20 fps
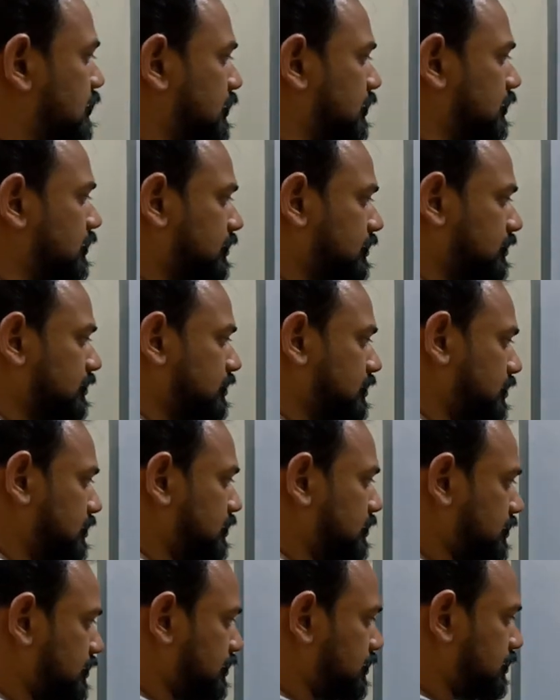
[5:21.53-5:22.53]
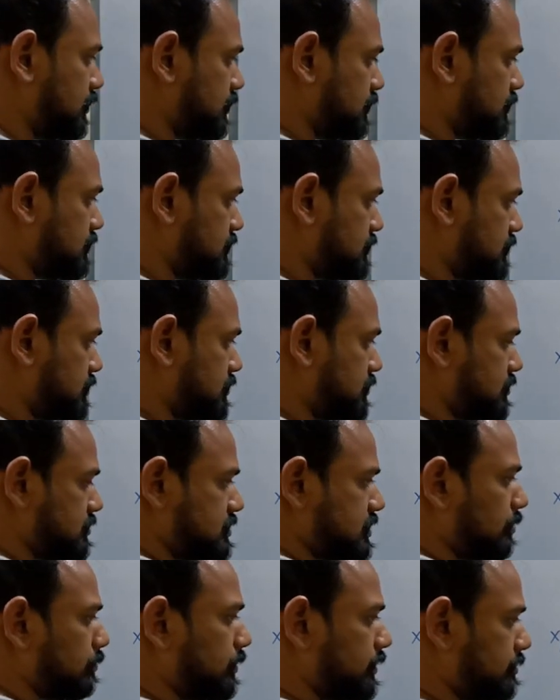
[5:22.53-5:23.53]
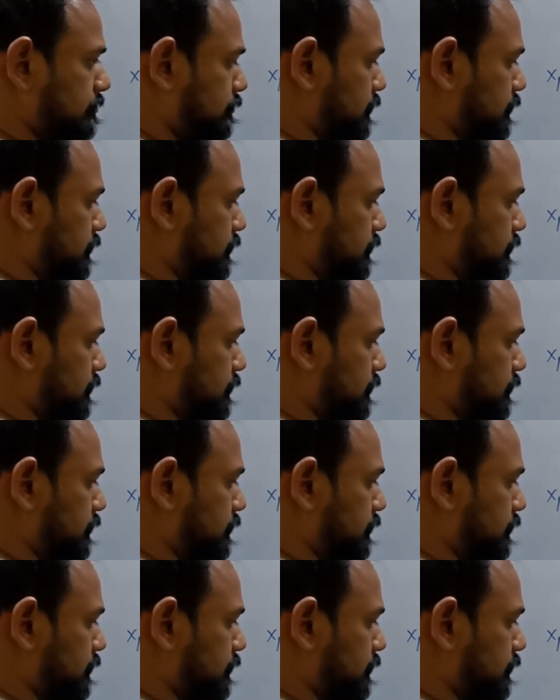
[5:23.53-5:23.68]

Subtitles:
the double